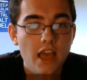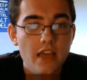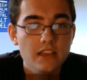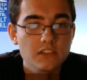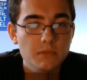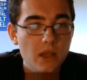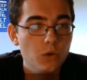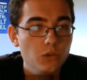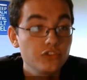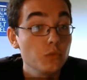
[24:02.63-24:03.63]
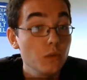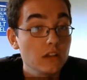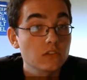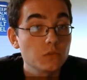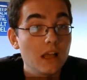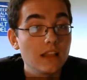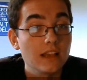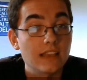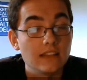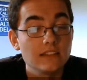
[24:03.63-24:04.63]
The Inspire also works well
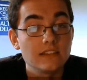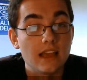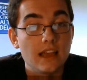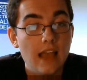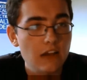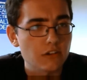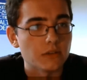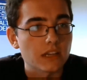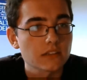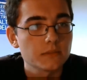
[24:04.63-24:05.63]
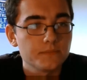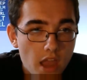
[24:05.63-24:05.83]
against aggro decks.